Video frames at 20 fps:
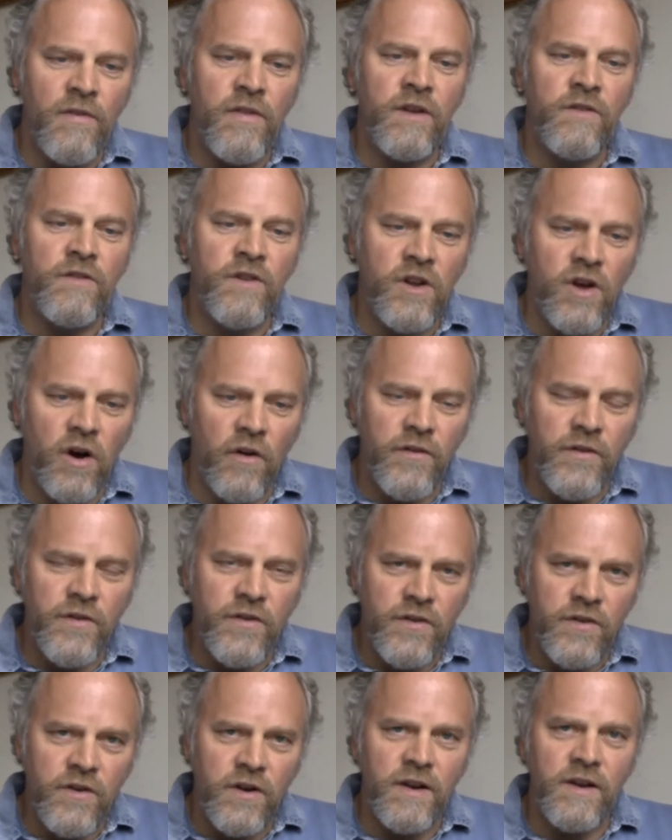this
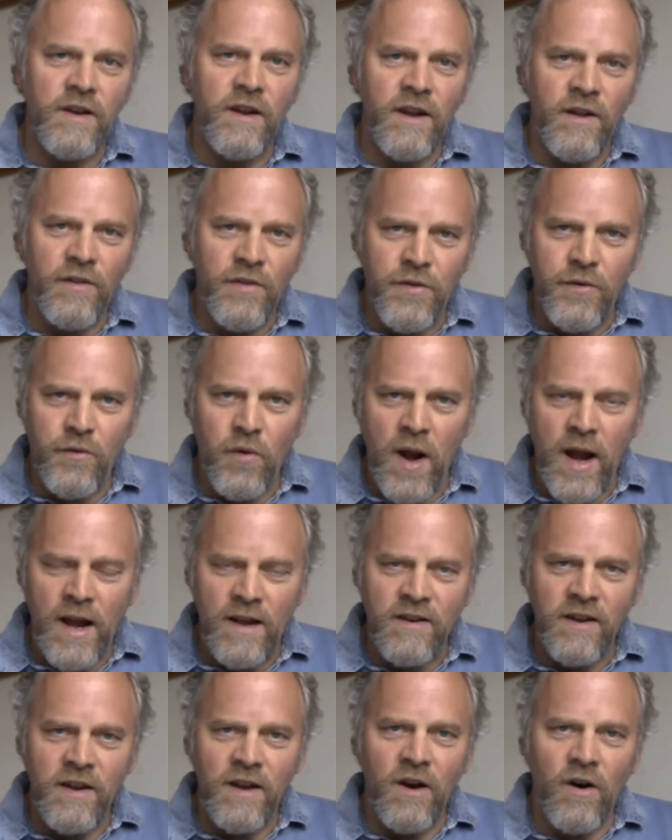constant
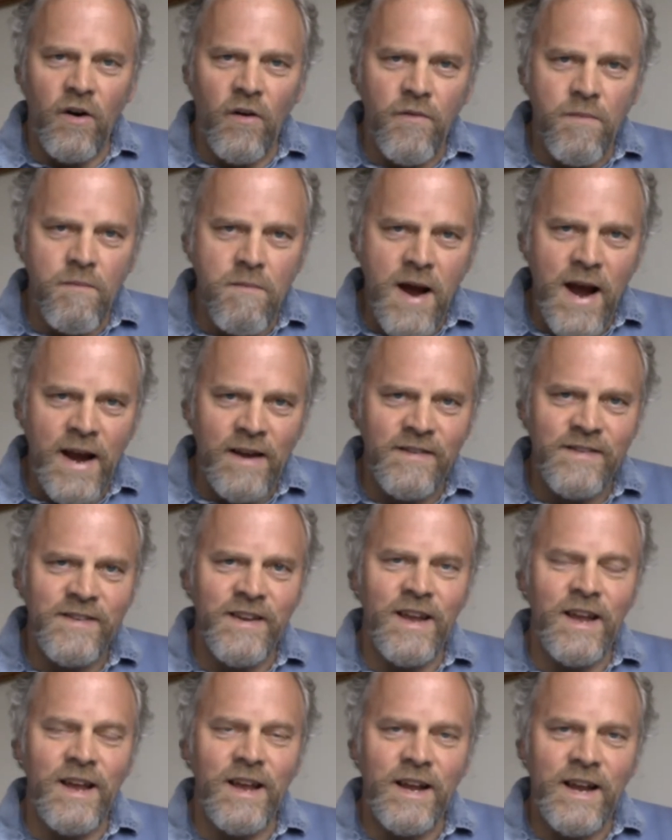threat of
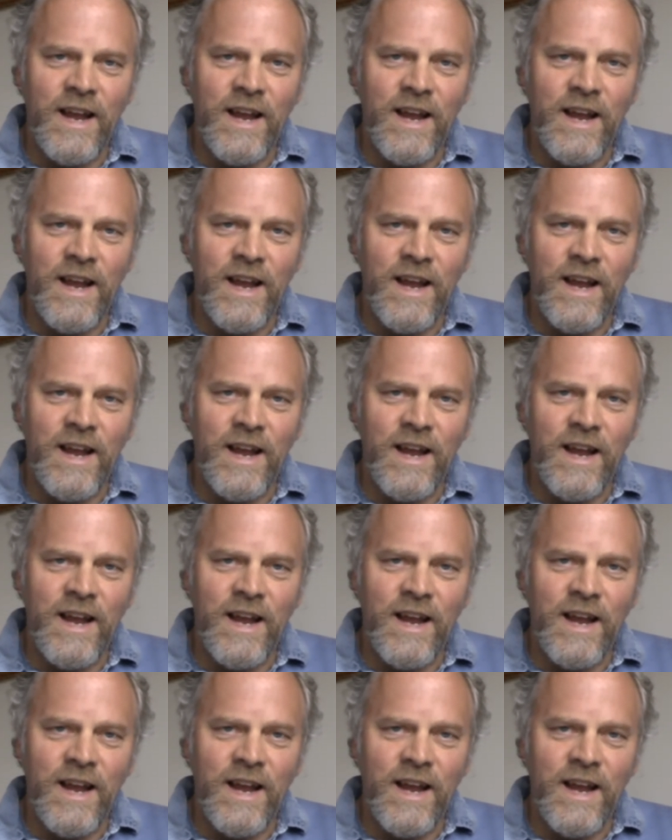mass